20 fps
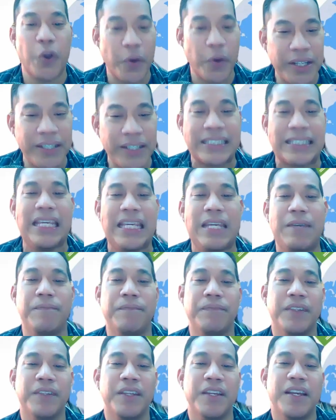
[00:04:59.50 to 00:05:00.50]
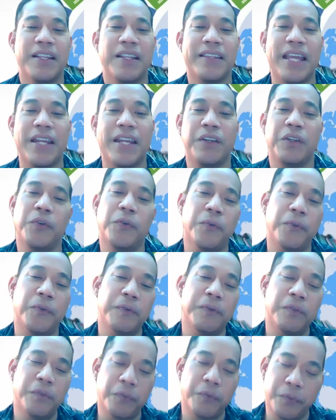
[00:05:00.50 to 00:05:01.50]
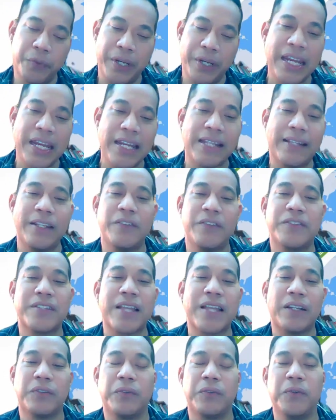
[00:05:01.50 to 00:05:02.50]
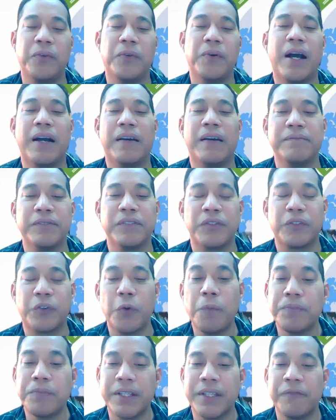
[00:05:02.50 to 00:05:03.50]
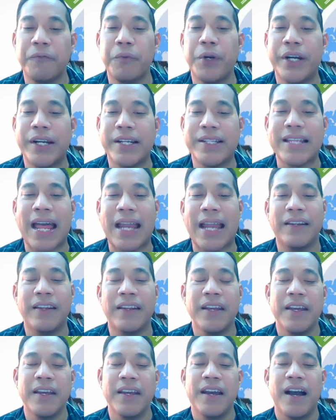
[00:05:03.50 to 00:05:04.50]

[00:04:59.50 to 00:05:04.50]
Coding scheme. Then you read and then you start to group the words and